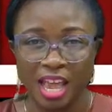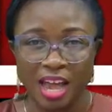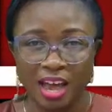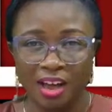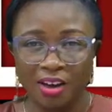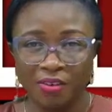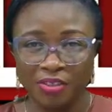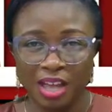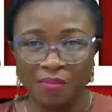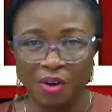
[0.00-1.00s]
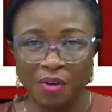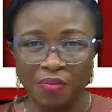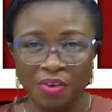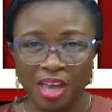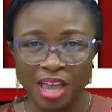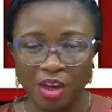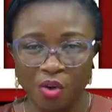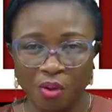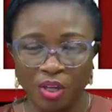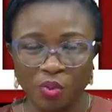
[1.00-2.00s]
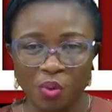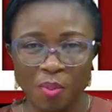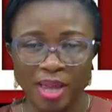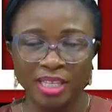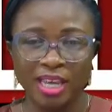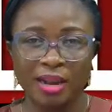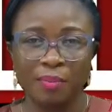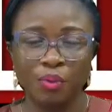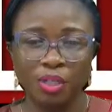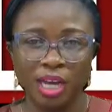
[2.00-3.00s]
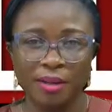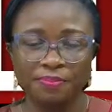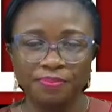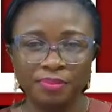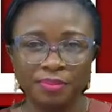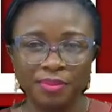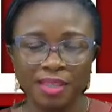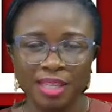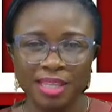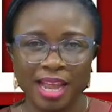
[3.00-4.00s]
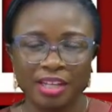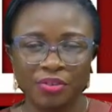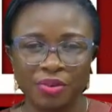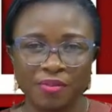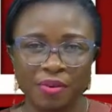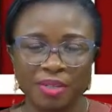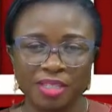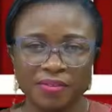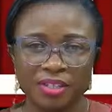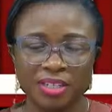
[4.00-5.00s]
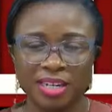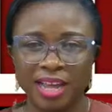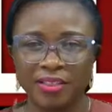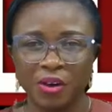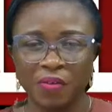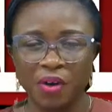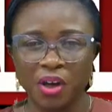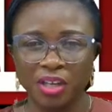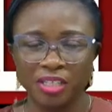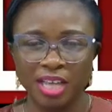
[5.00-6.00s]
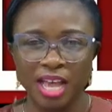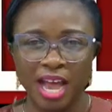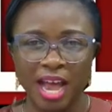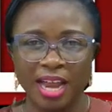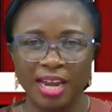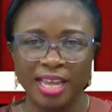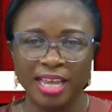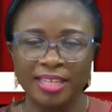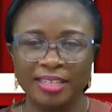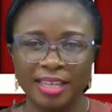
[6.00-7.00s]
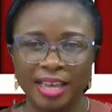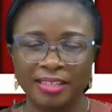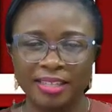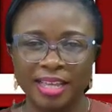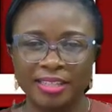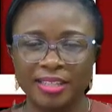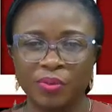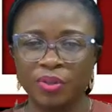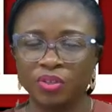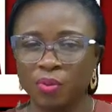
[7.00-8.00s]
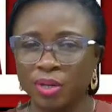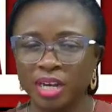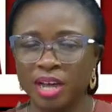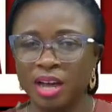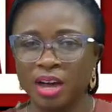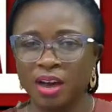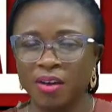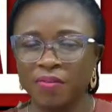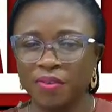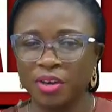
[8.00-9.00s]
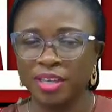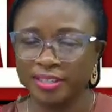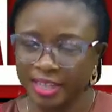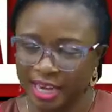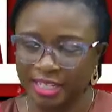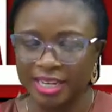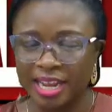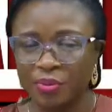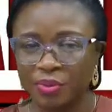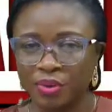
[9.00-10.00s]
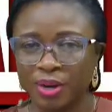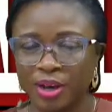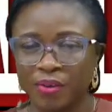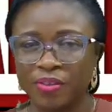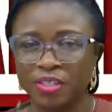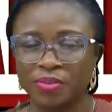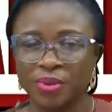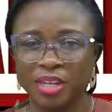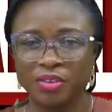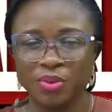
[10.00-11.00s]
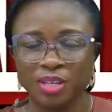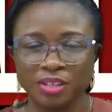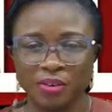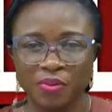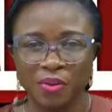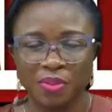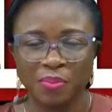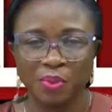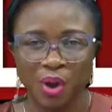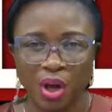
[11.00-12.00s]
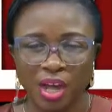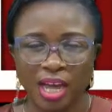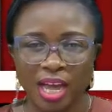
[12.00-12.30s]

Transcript: ECOWAS, who met in Abuja, Nigeria, from the 7th to the 9th of August, and he says that the withdrawal of, or he said that the withdrawal of these three countries from the bloc